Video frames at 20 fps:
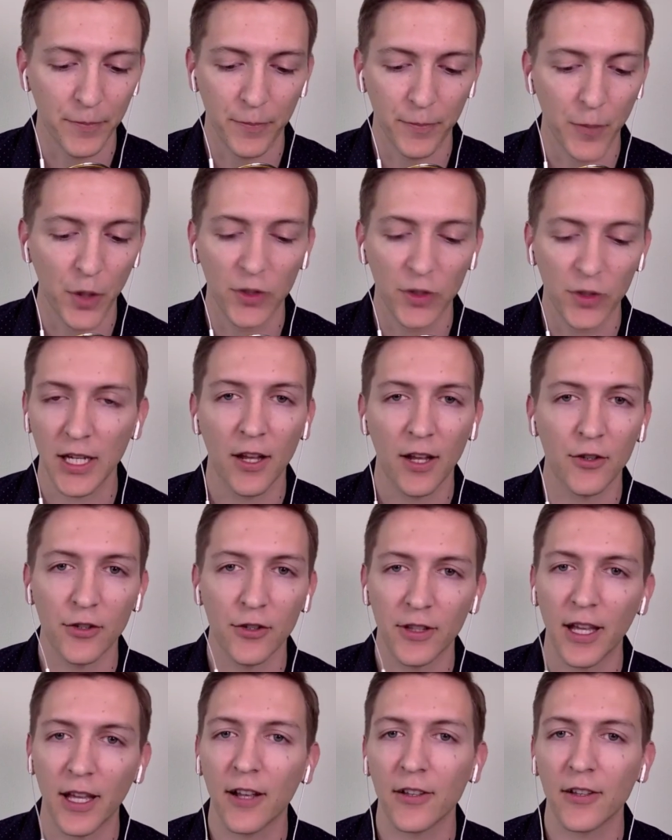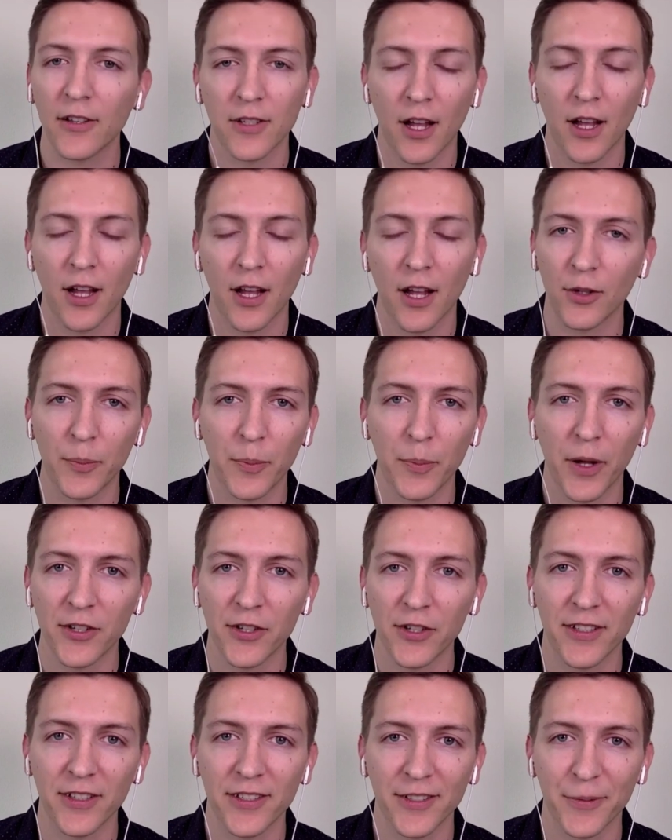multi-$100,000
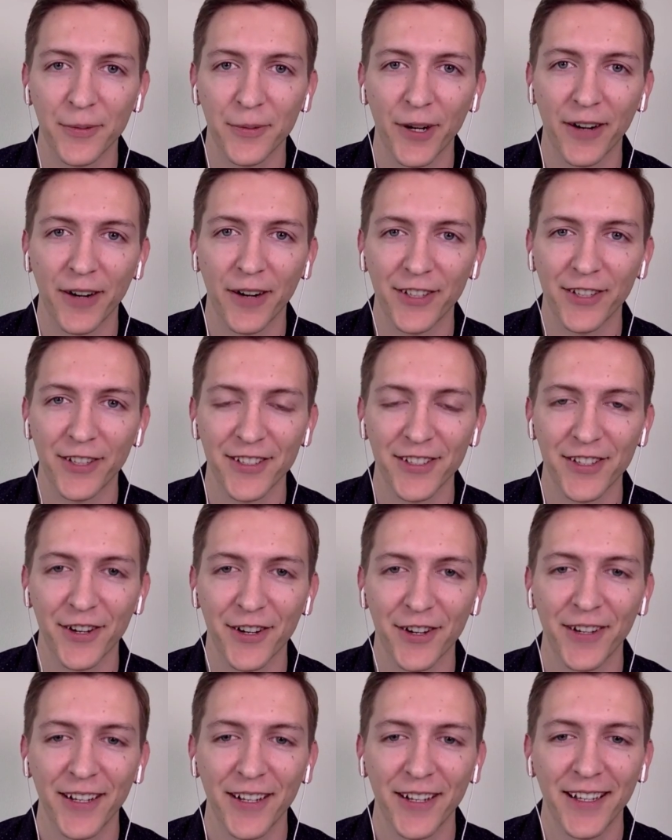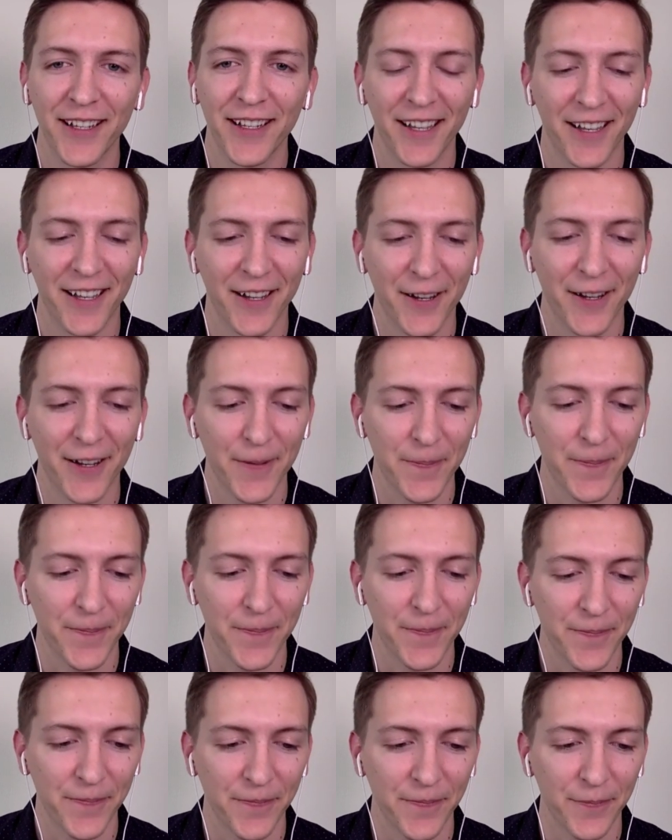budgets and whatever. And so,
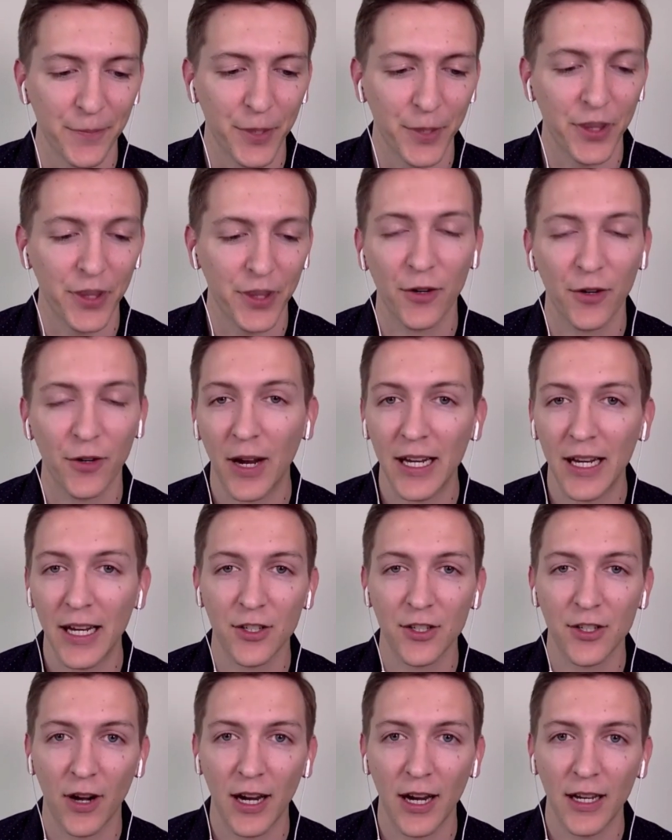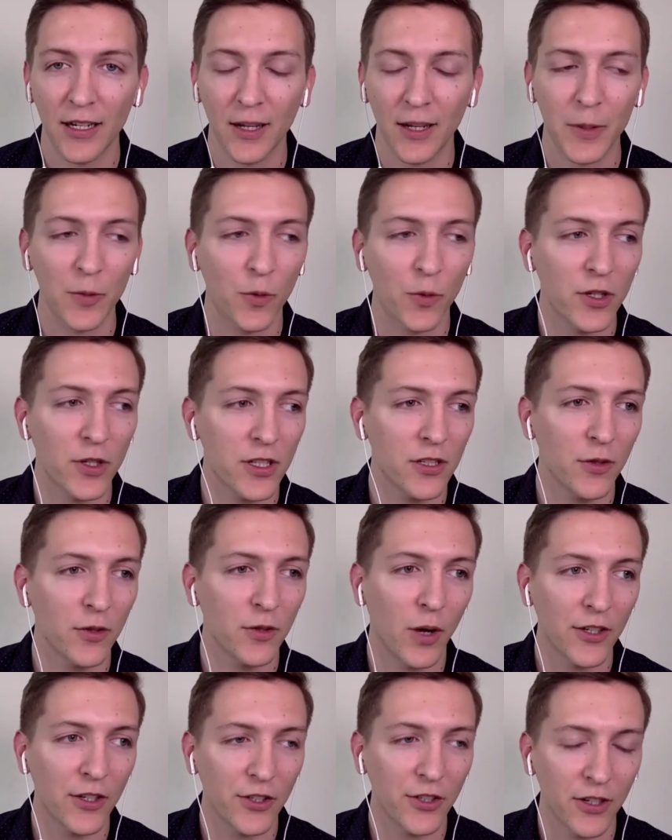but their writing is great. I mean, once you
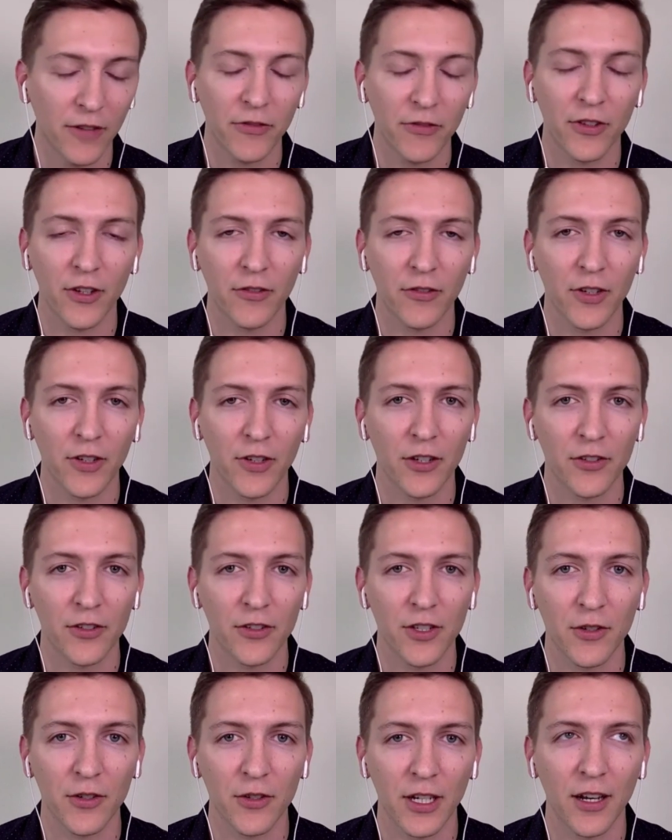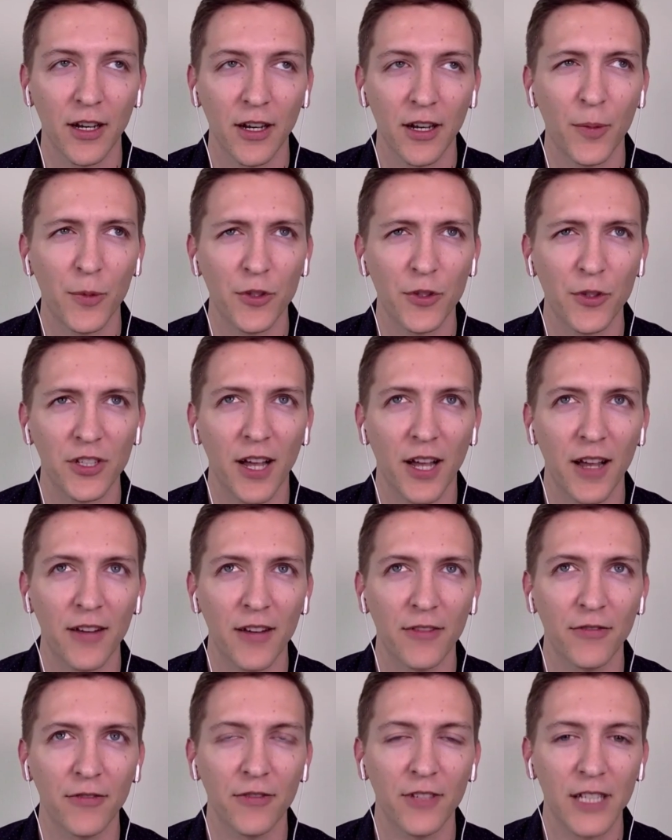watch enough of their videos, you can almost
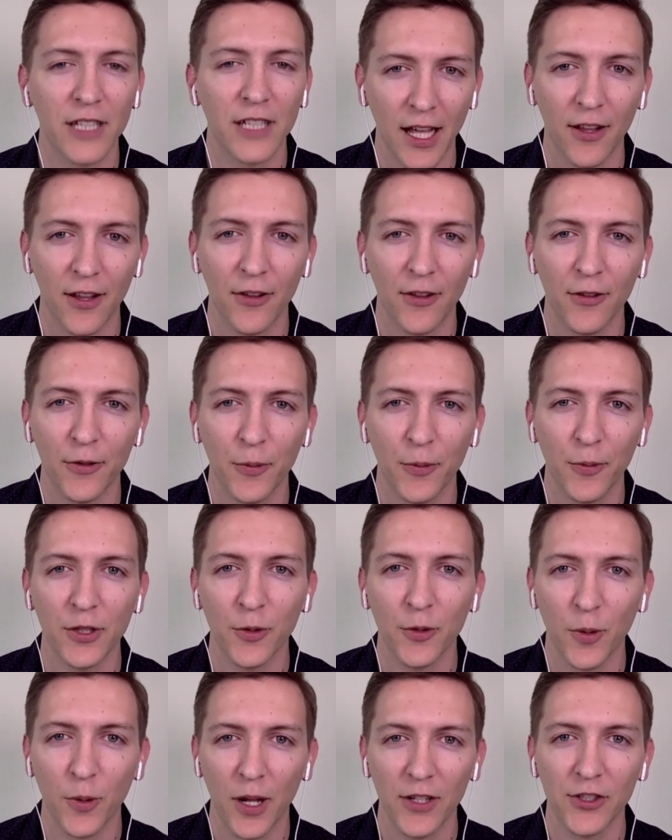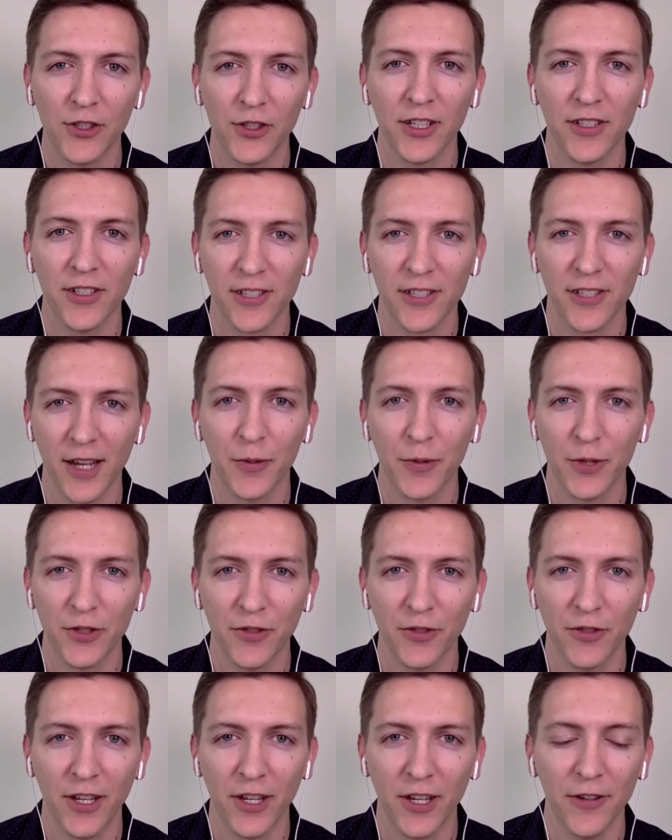kind of tell when you're watching a sandwich
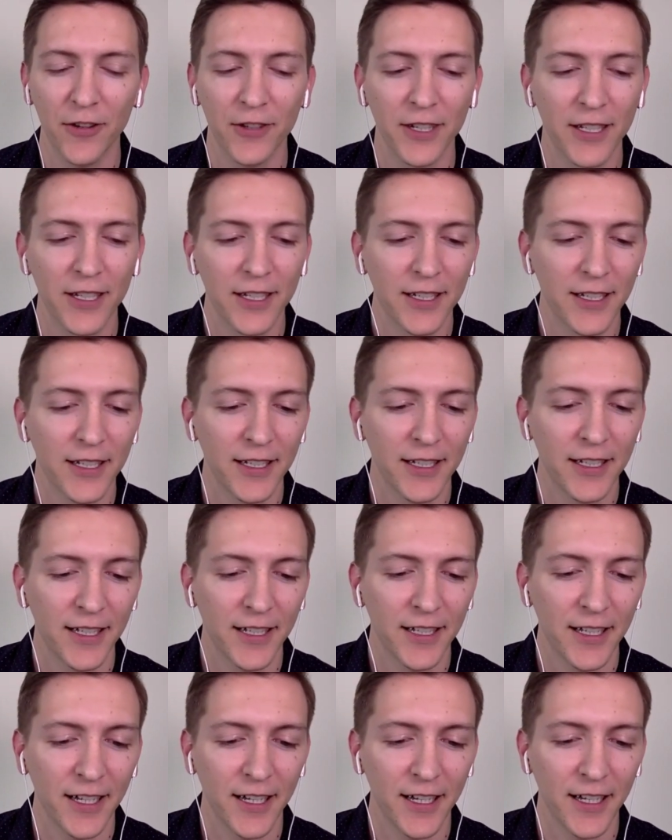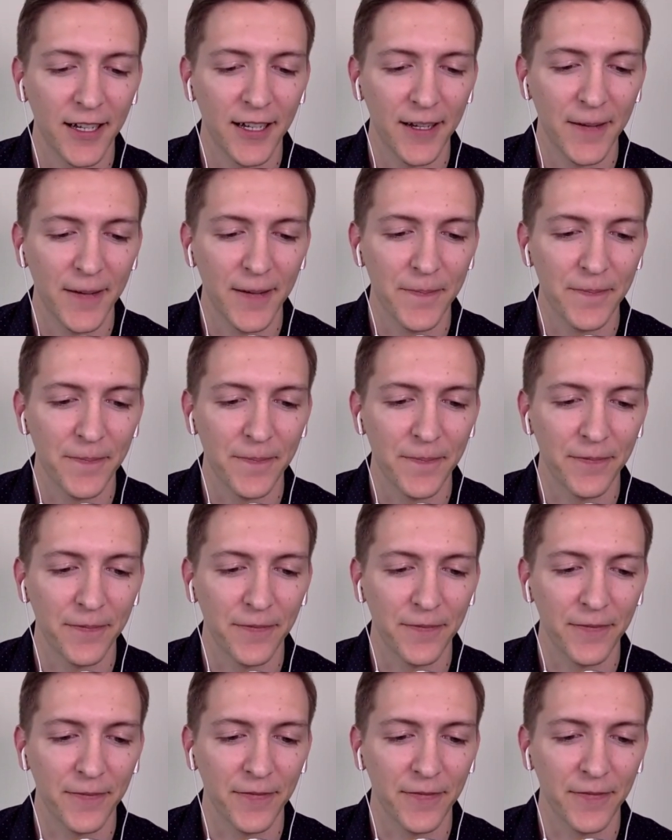video.
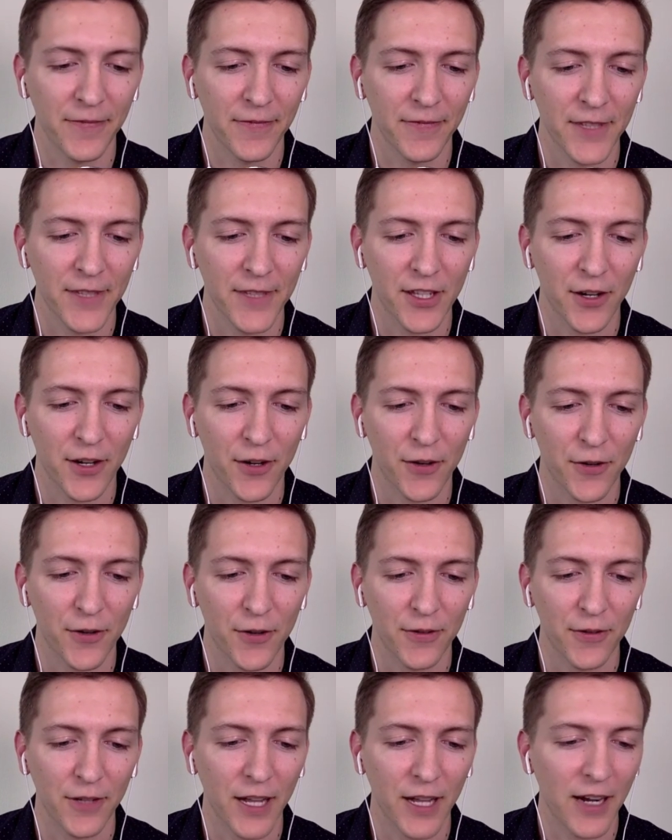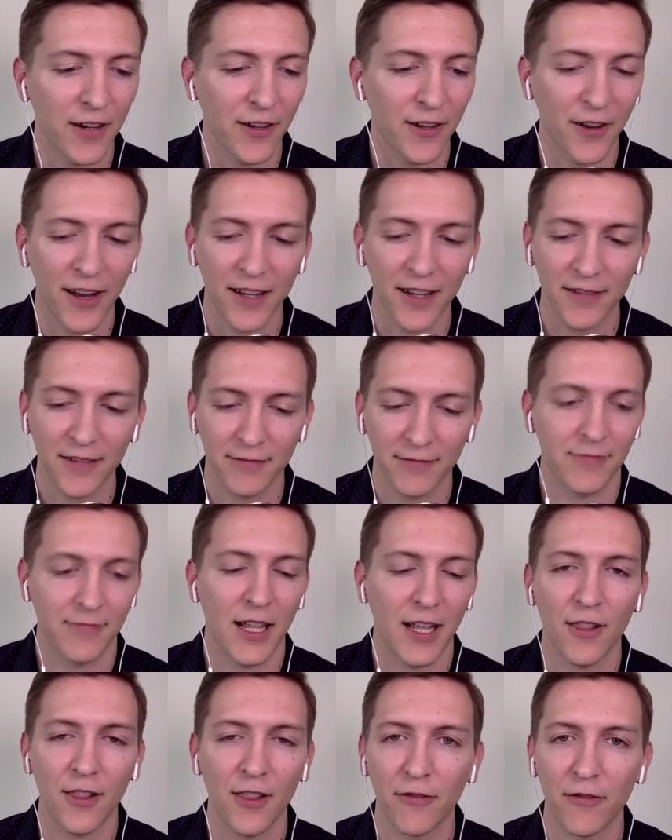So I don't know.
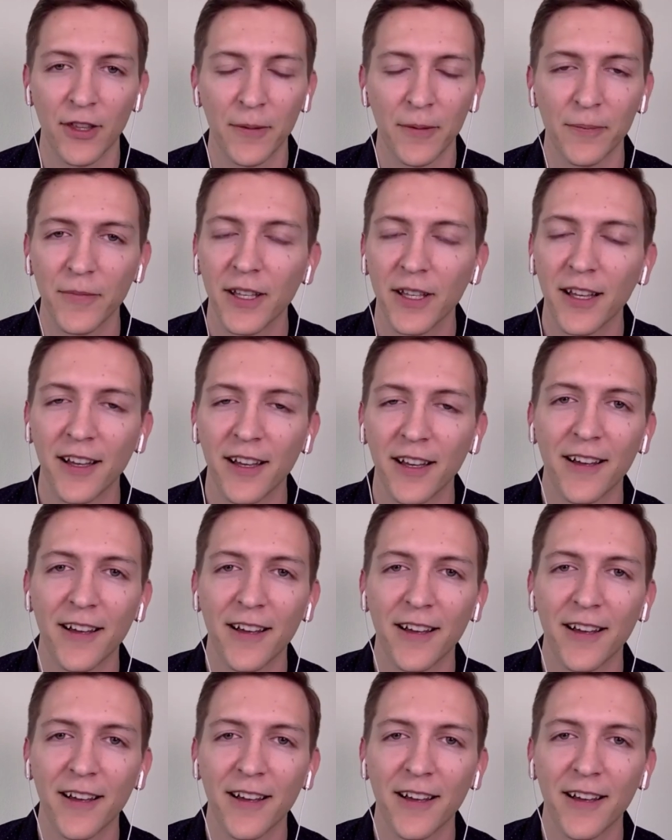I love them.